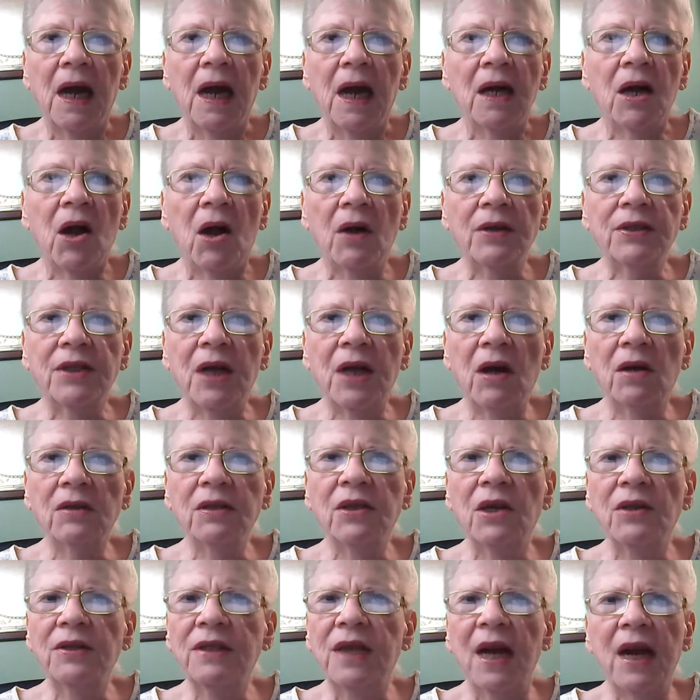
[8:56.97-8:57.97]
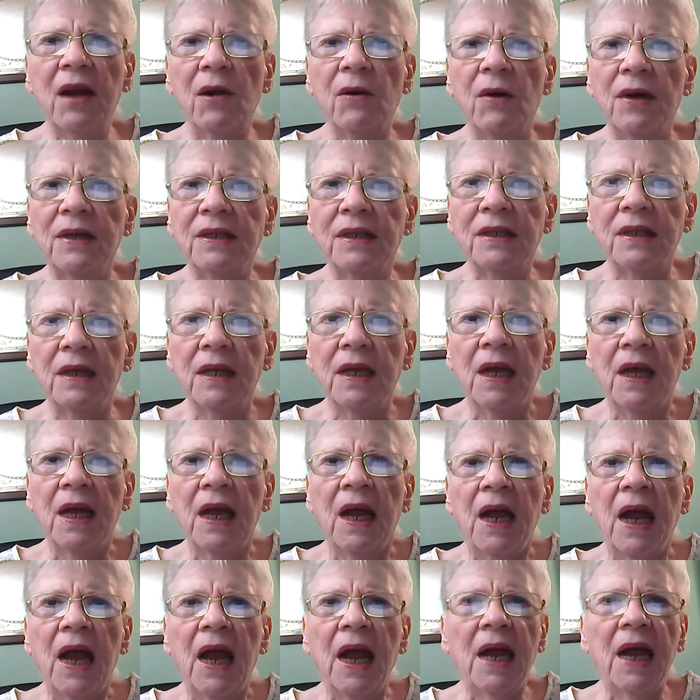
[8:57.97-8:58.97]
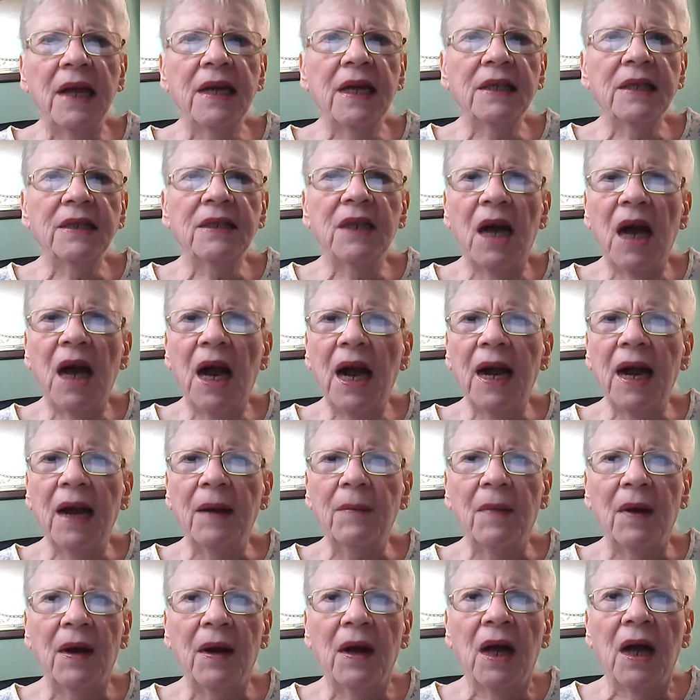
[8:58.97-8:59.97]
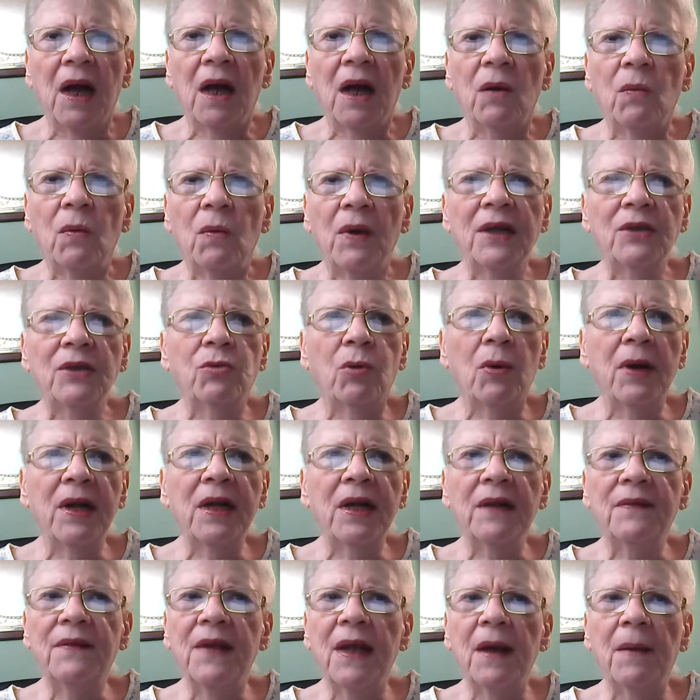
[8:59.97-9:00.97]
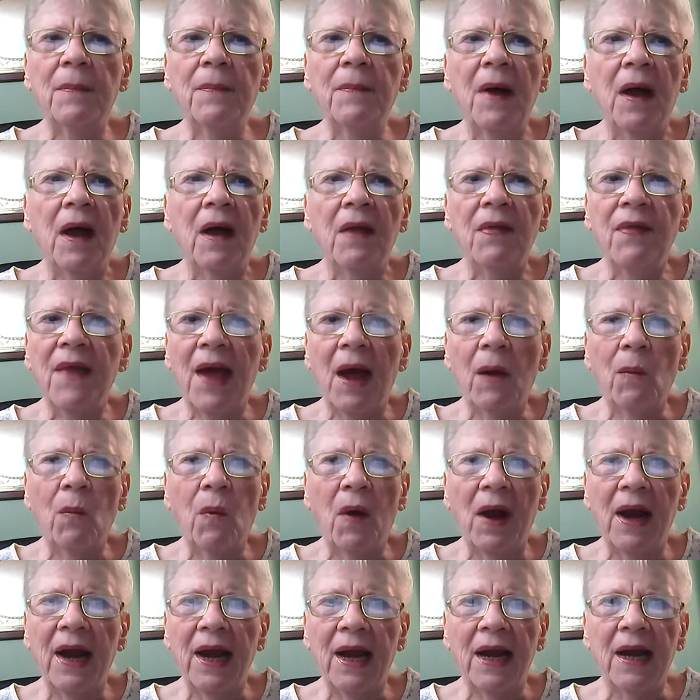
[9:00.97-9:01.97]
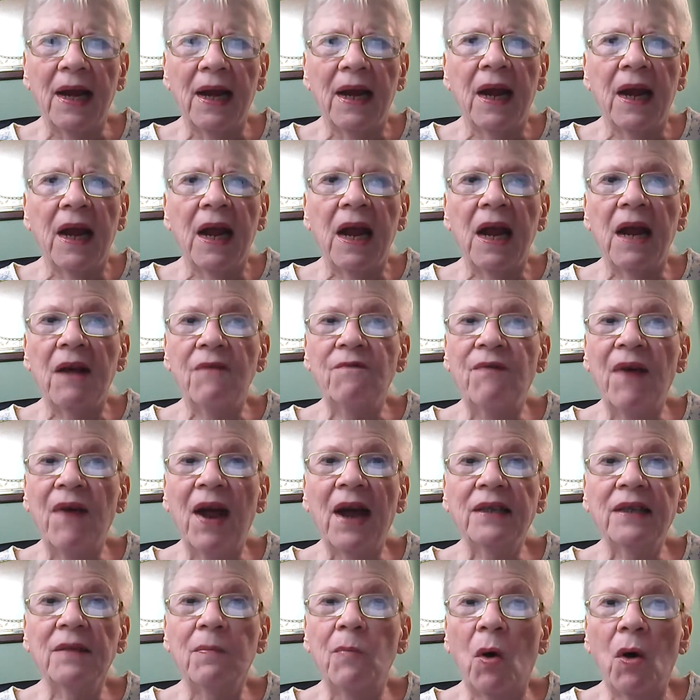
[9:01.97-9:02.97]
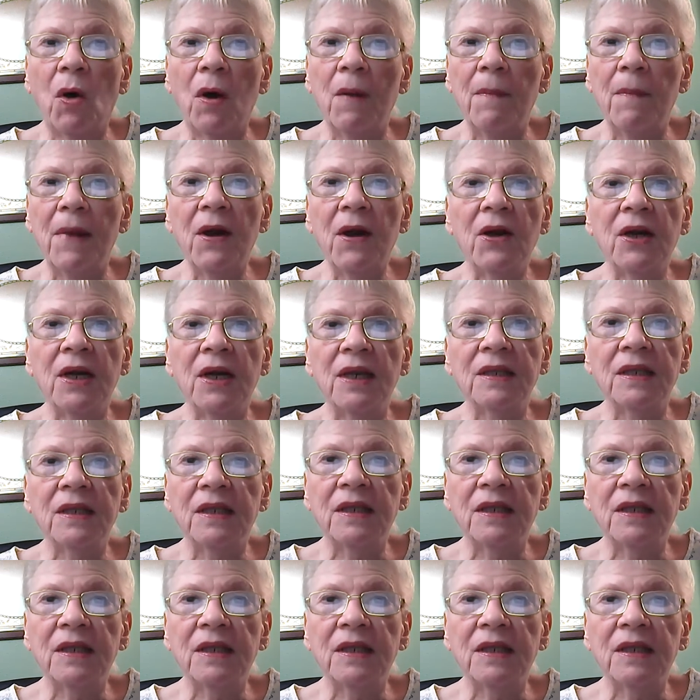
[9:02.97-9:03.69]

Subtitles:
Cartels are terrorists, and in time, we treated them that way. In fact, more Americans